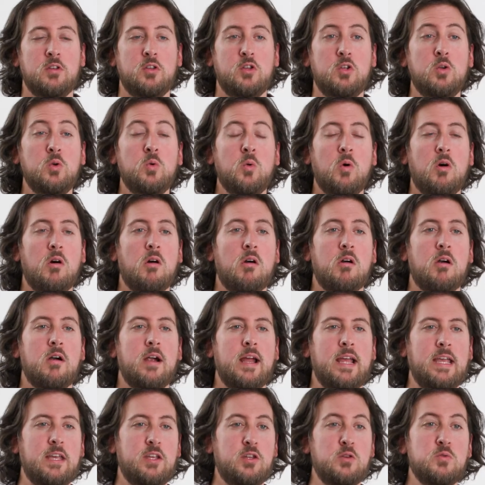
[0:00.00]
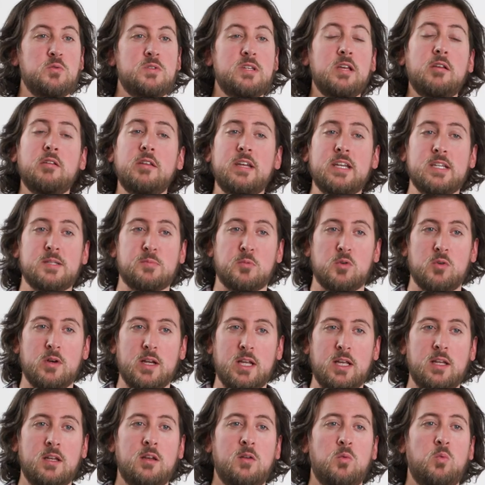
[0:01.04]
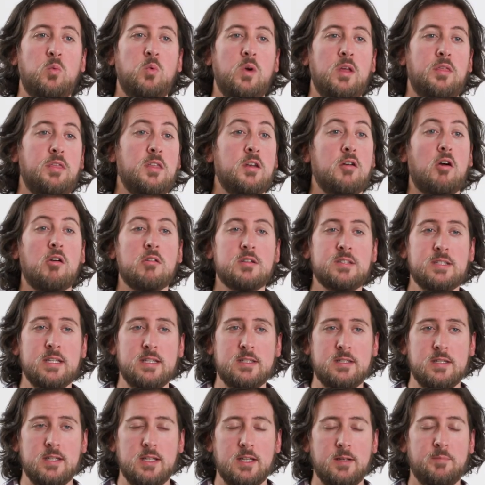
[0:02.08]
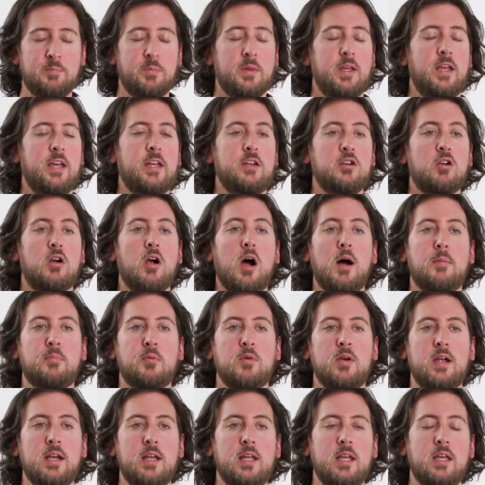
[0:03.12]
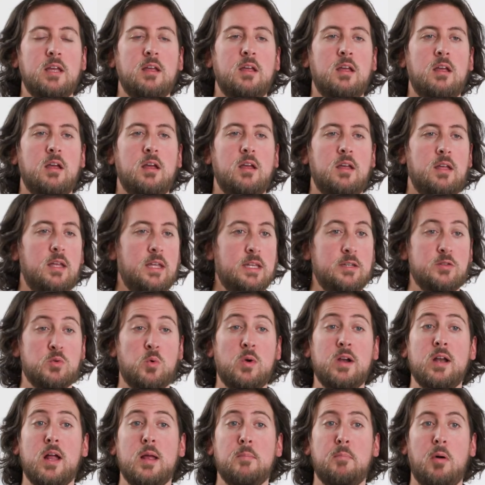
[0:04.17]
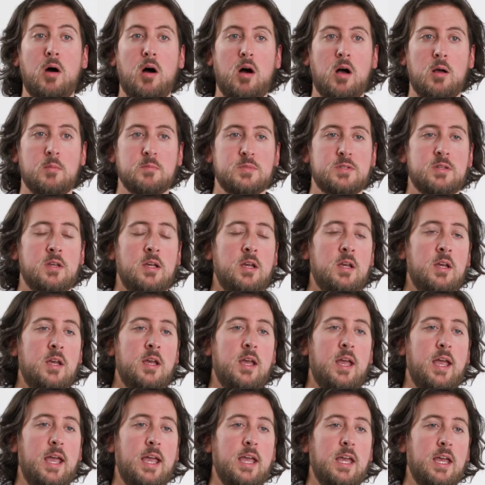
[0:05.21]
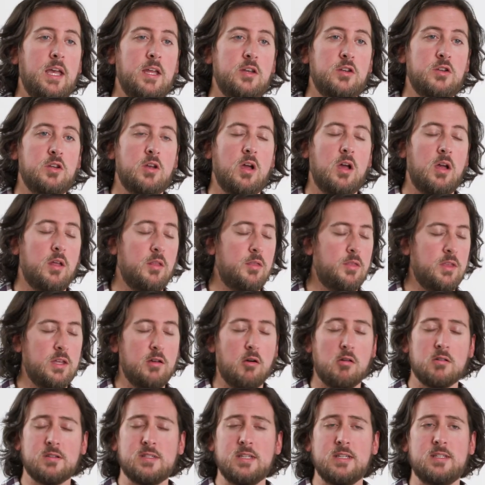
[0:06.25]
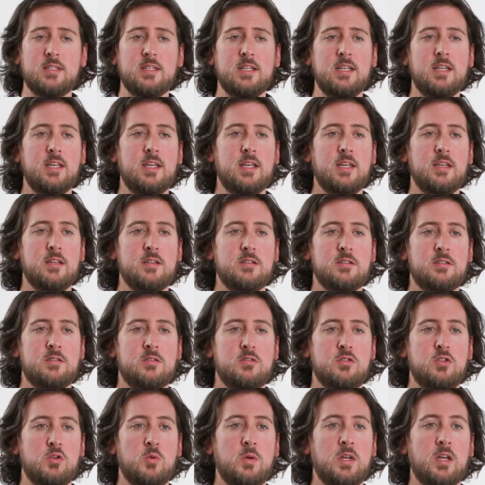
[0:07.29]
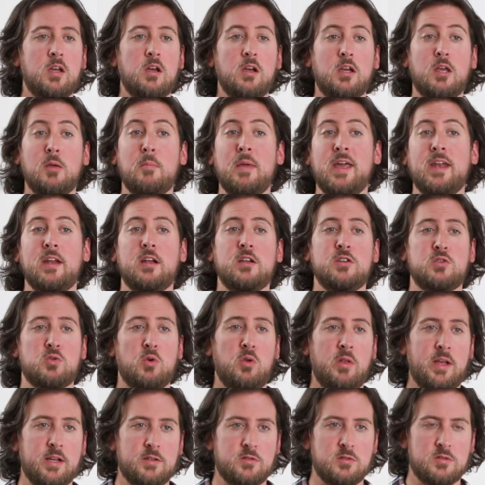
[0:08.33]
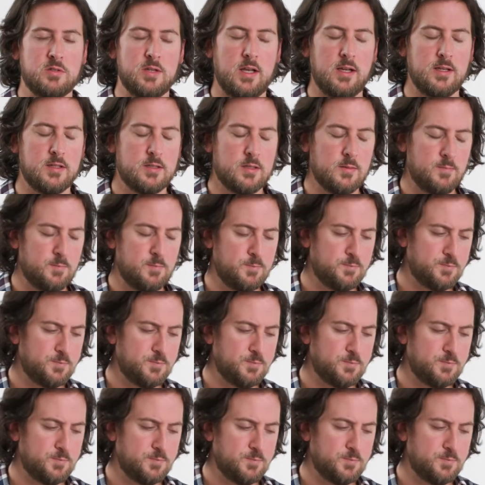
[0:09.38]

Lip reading: You are a utilities Marine with an RCT and you're operating in 29 Palms. And the RCT is doing a command and control exercise.